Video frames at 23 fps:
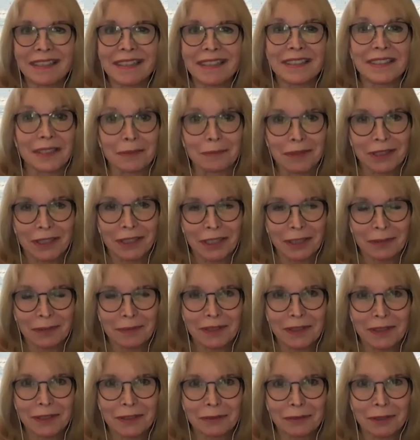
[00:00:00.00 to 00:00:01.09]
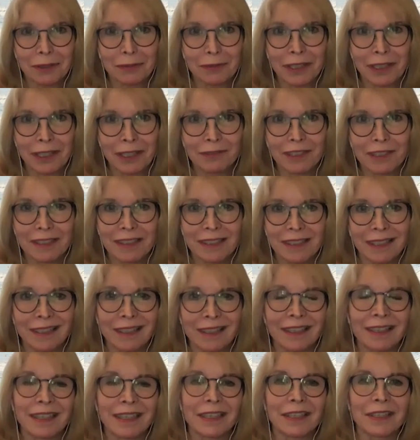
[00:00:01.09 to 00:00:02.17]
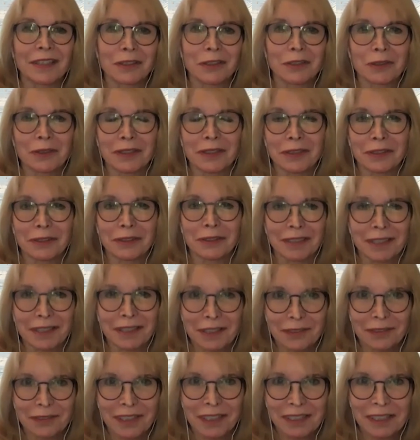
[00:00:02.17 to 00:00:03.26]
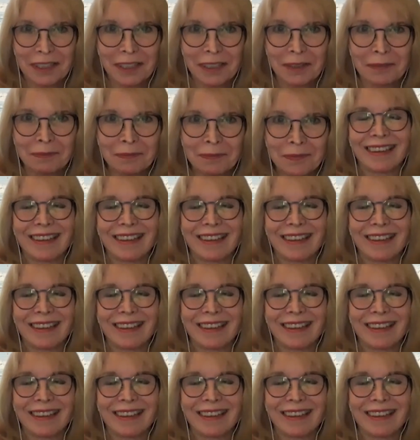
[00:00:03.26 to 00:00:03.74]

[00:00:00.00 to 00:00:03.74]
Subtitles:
sometimes to what we have to say and ignore it the rest of the time.